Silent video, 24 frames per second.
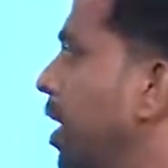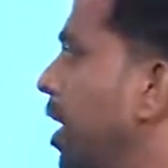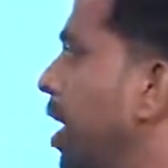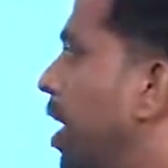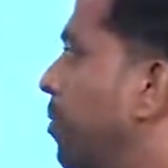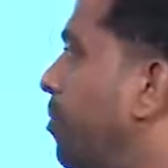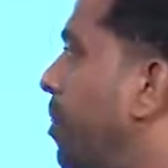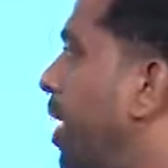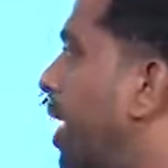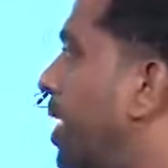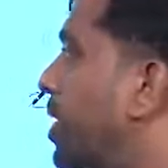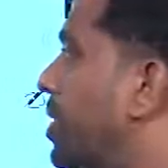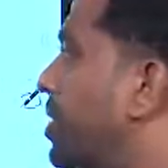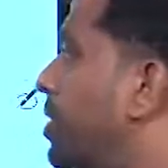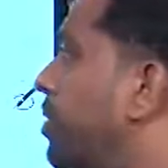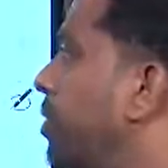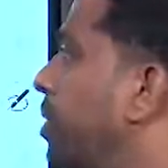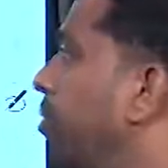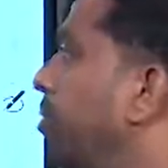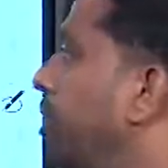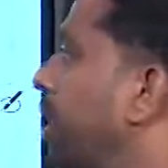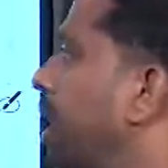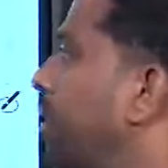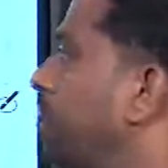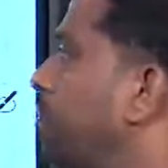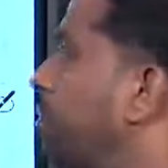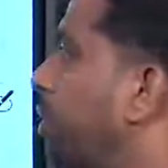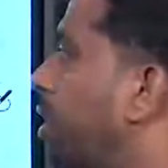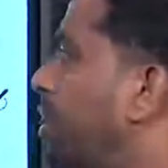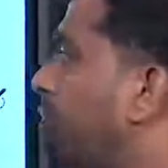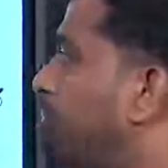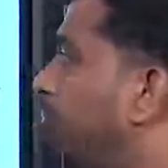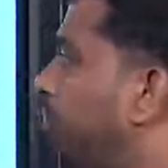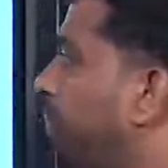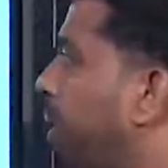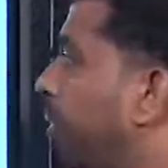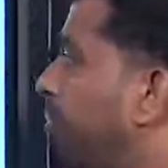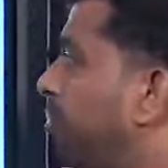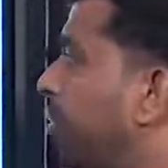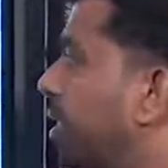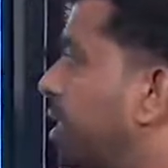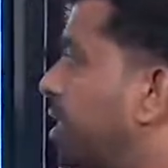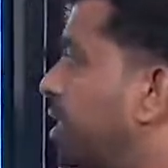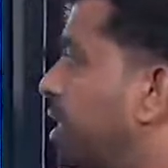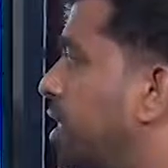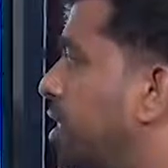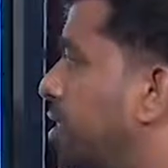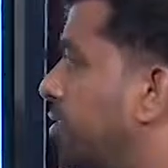Maximum number of
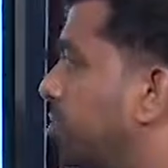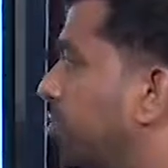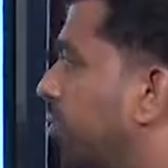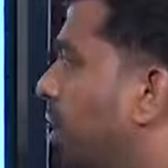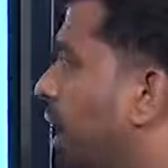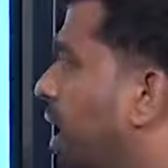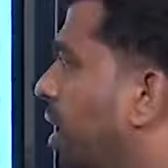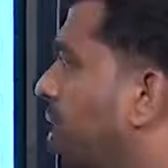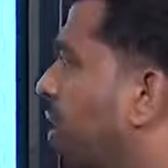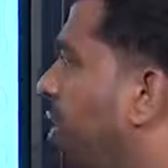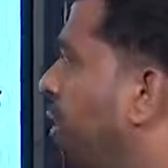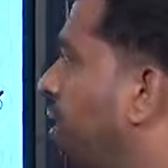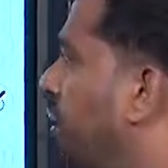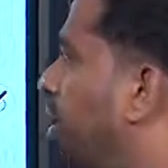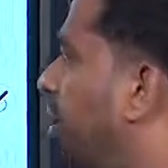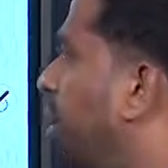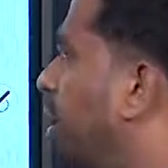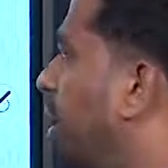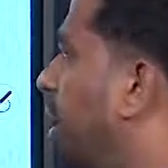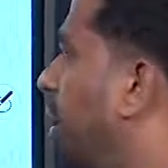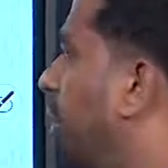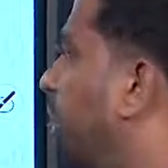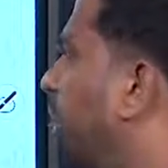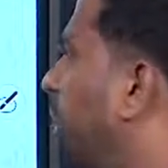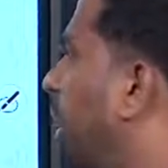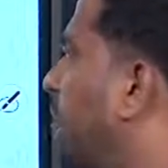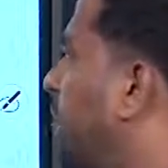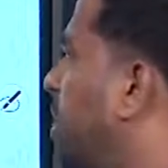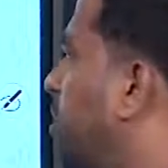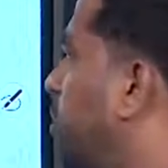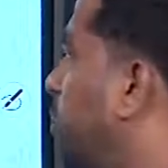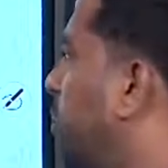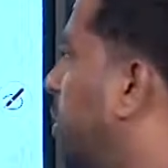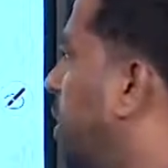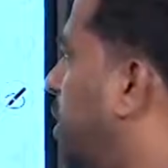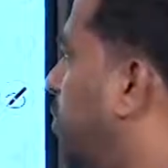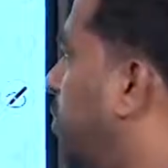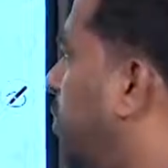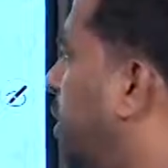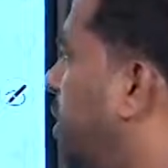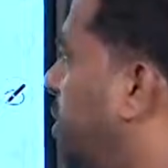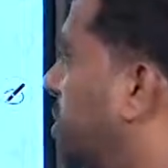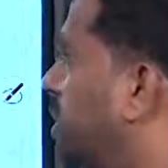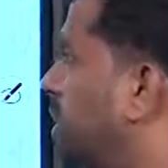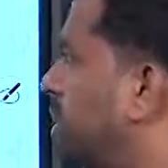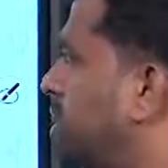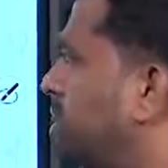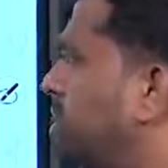members is 1 and can issue
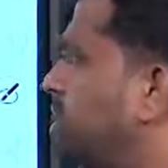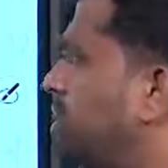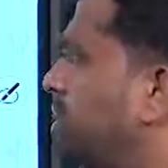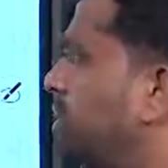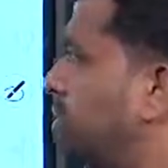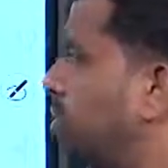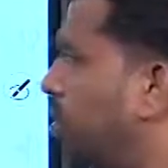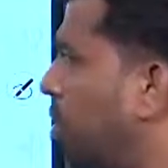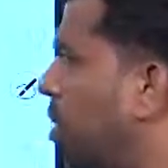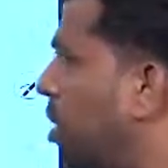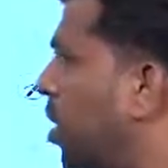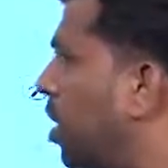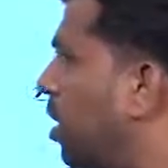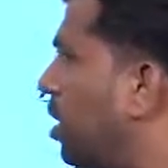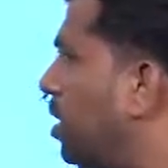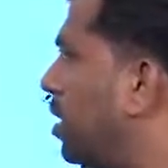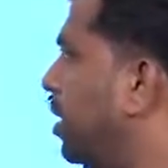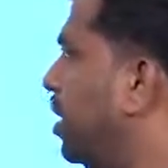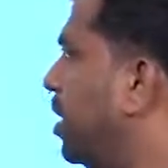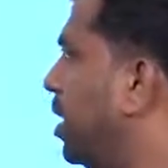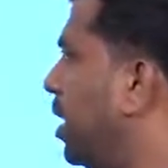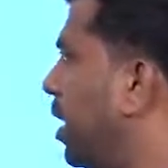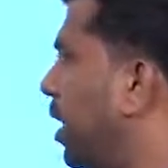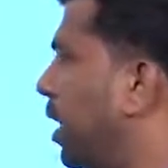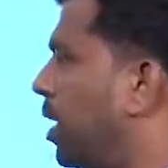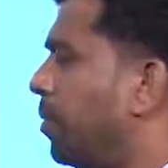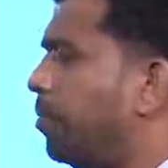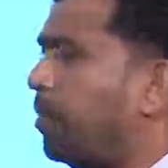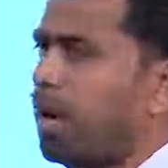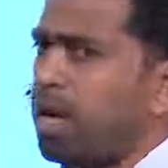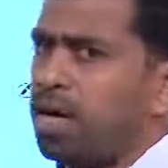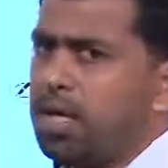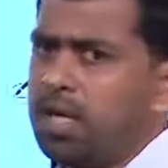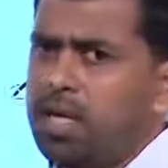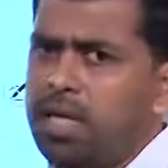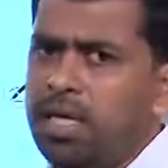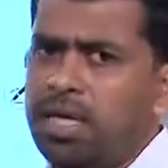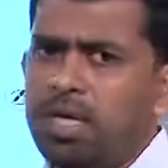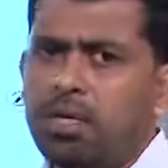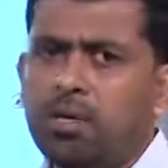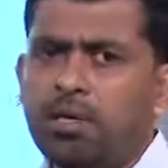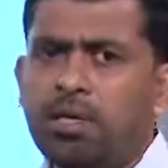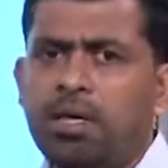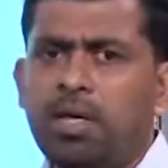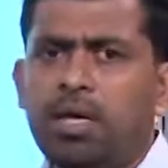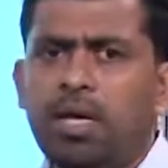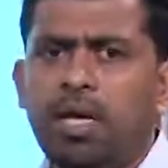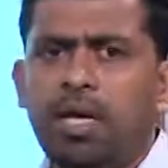debentures. Strong. In
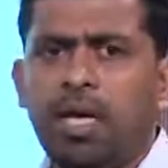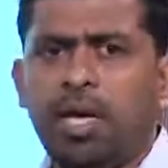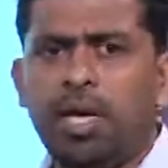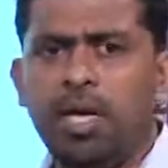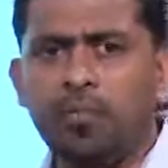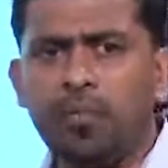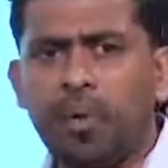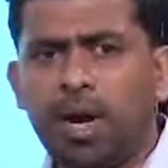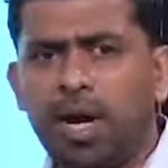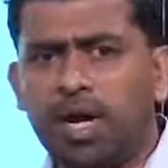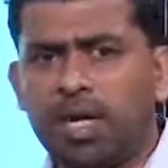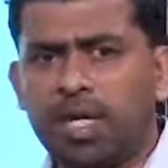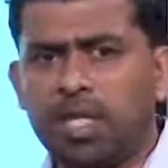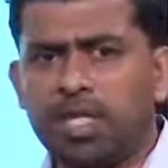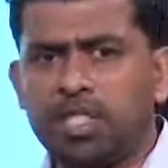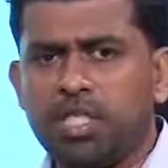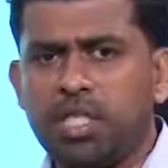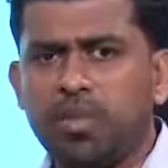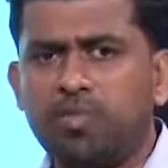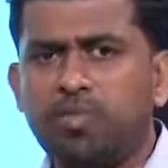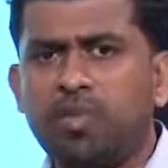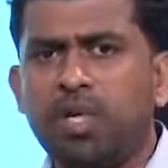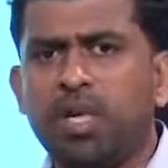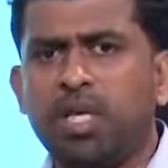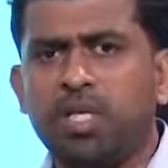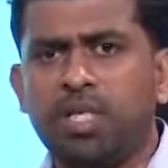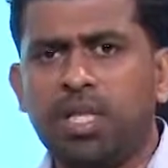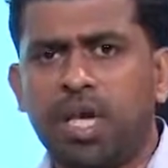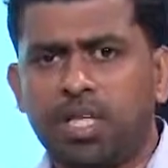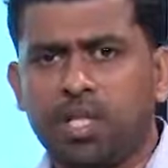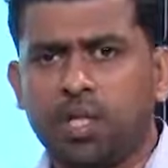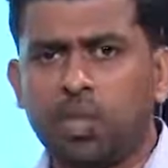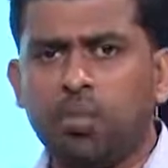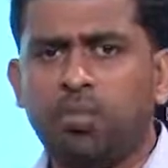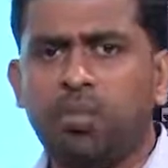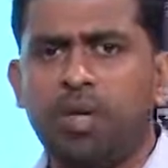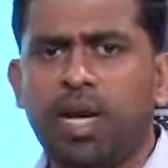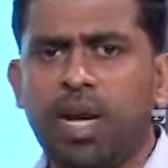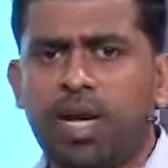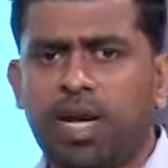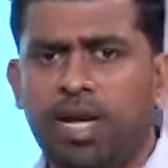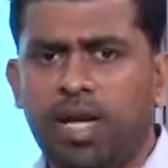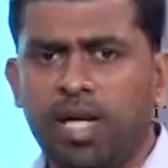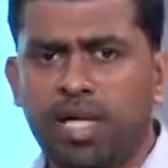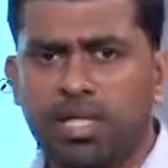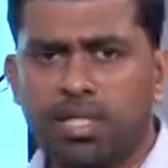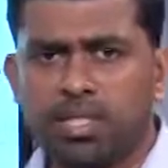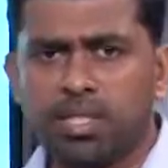any partnership, there should be at
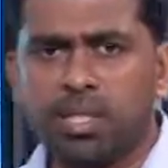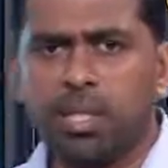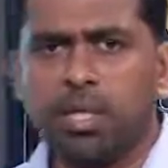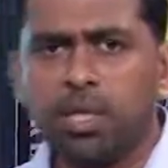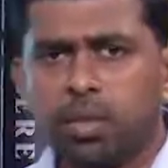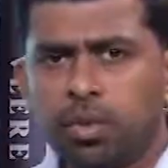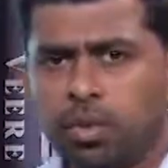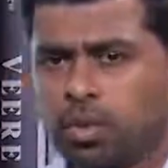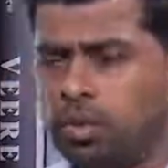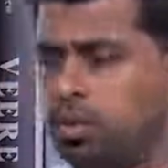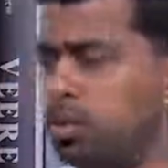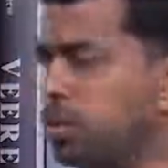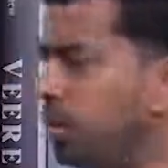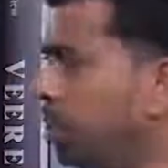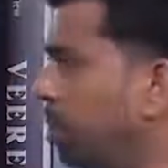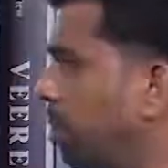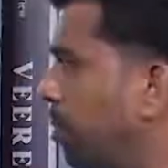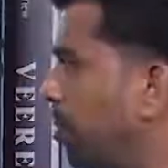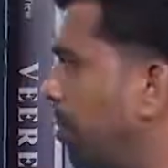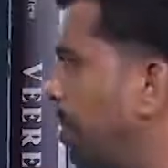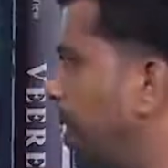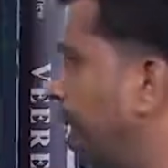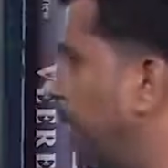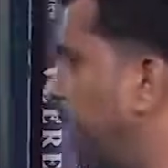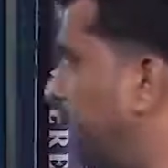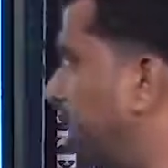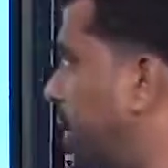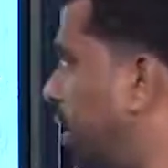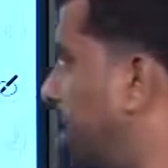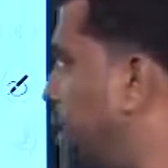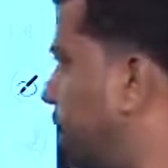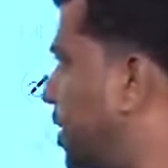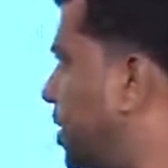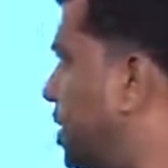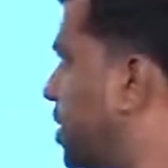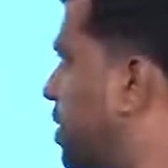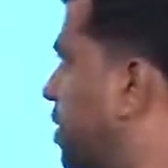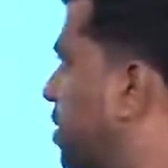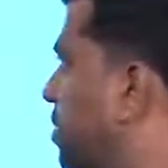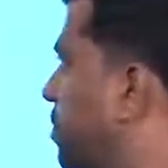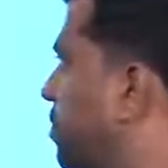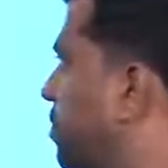least 2 partners.